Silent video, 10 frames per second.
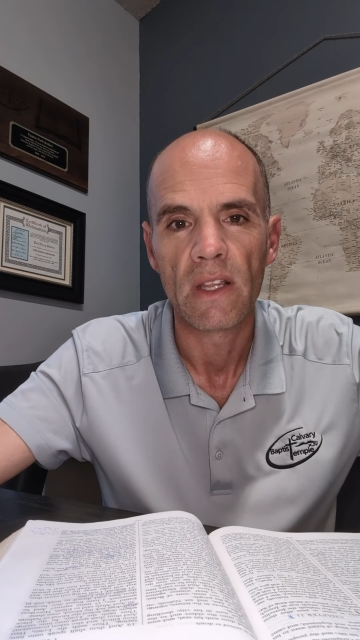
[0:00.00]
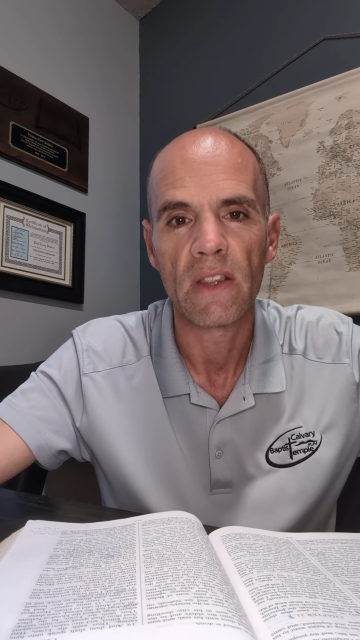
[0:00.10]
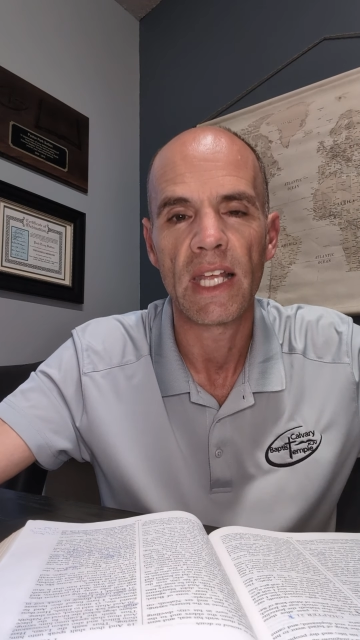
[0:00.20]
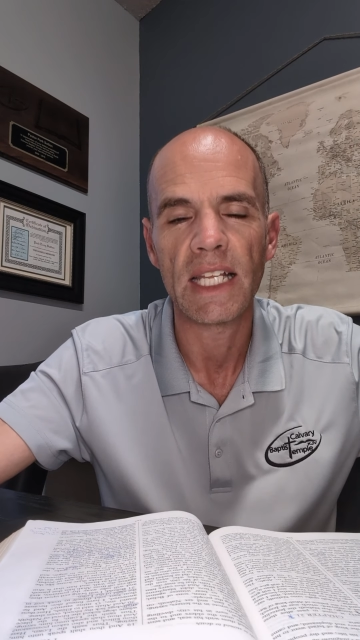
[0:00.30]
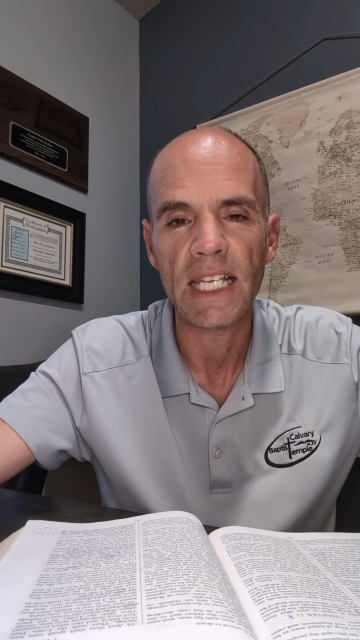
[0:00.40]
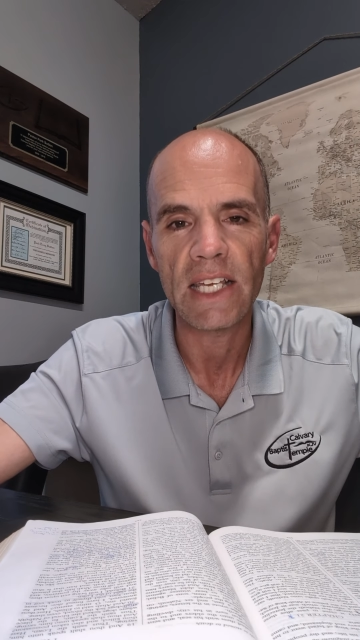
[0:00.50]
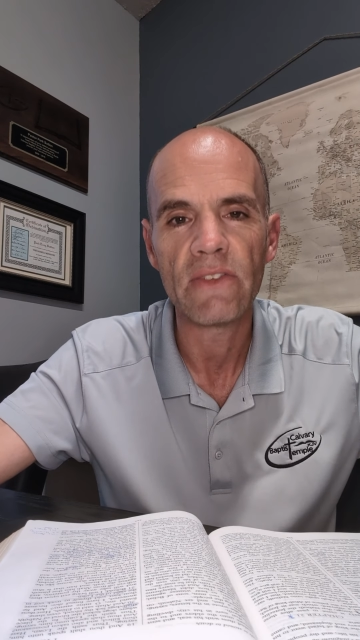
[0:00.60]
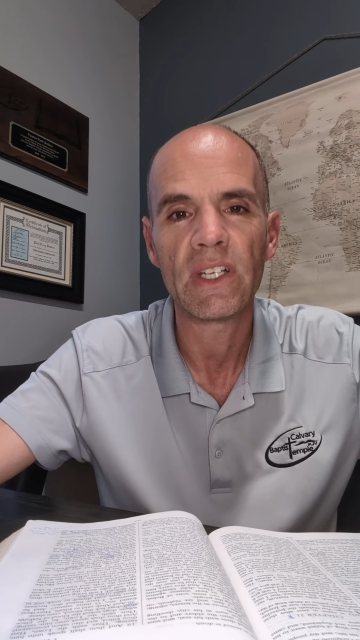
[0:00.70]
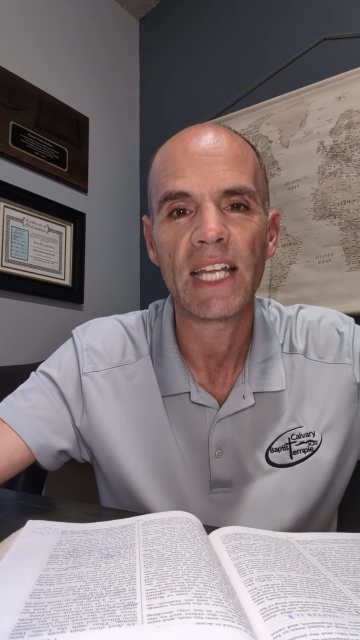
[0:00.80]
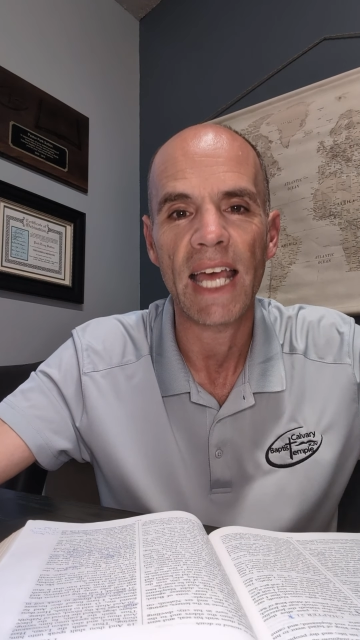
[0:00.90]
that
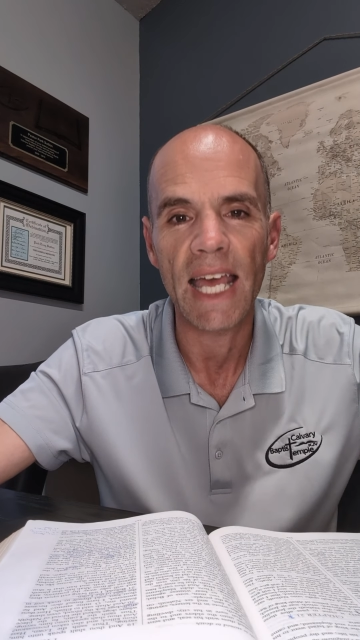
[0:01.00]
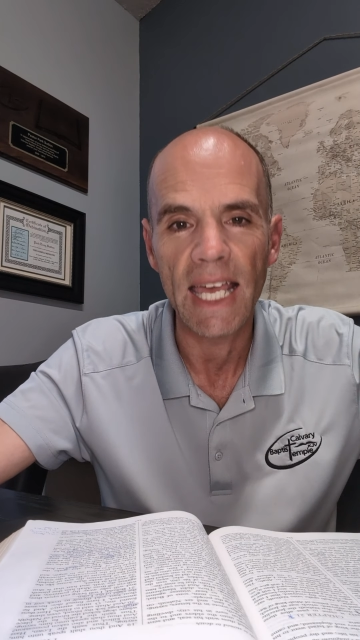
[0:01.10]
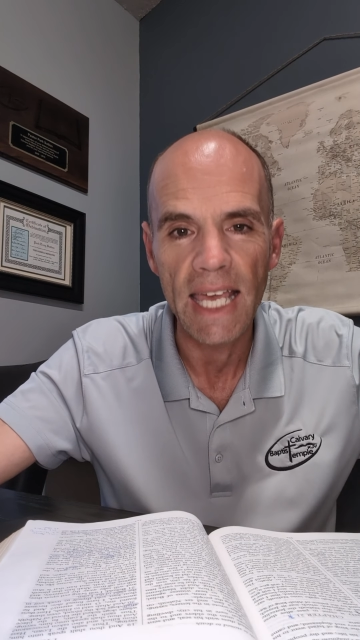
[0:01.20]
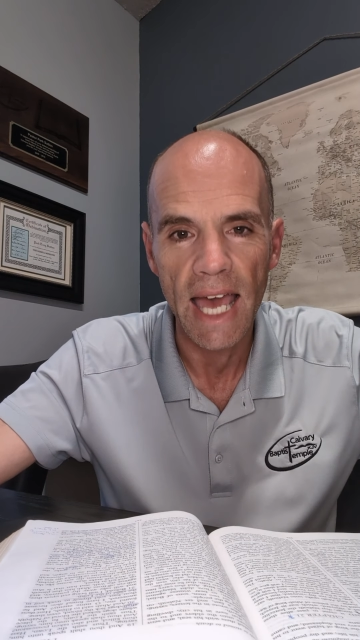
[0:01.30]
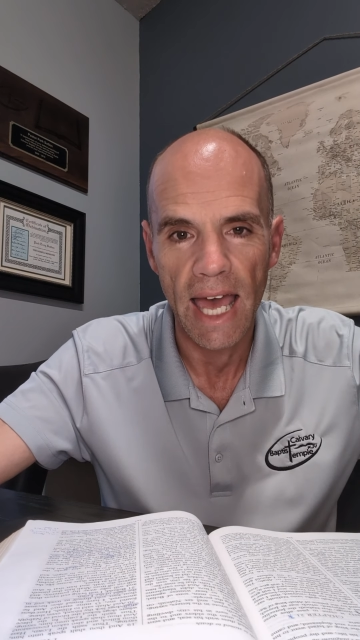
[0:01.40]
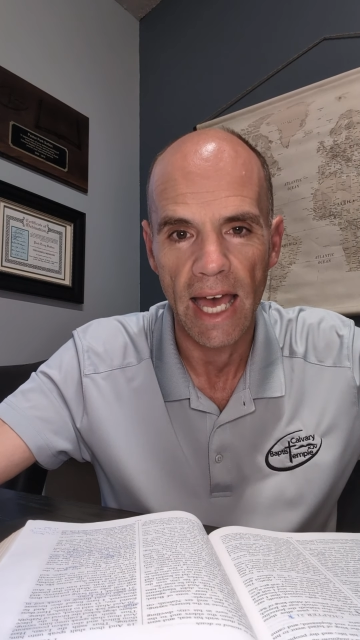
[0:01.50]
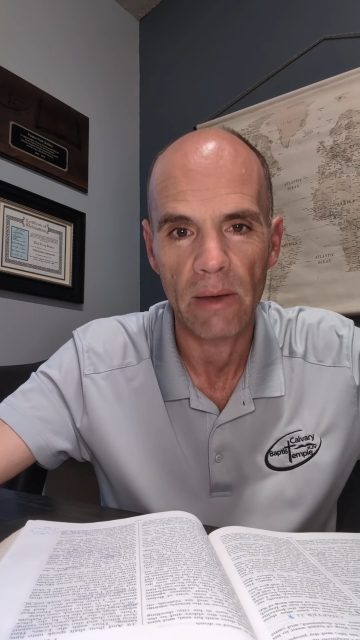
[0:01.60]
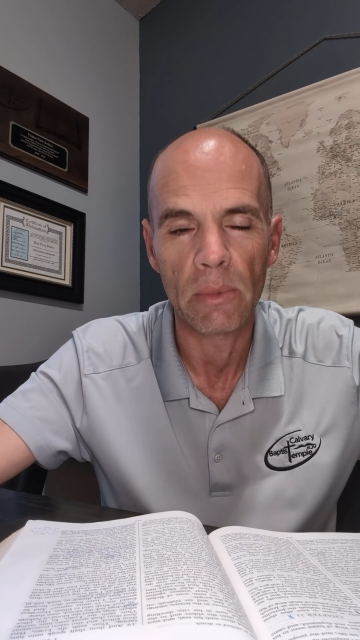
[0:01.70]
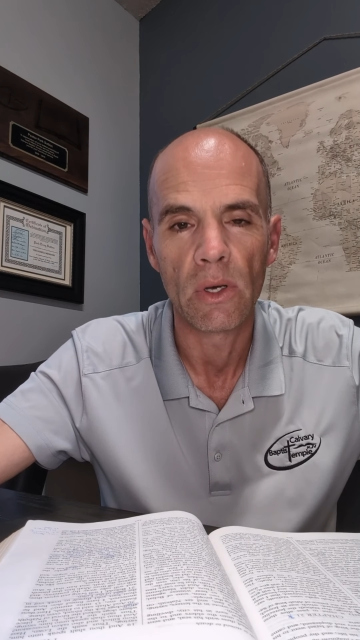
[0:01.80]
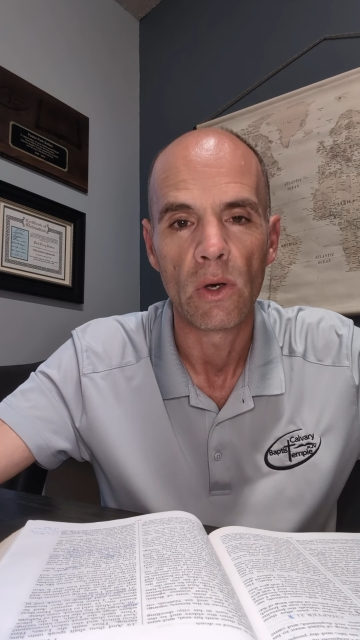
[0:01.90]
even Ahab,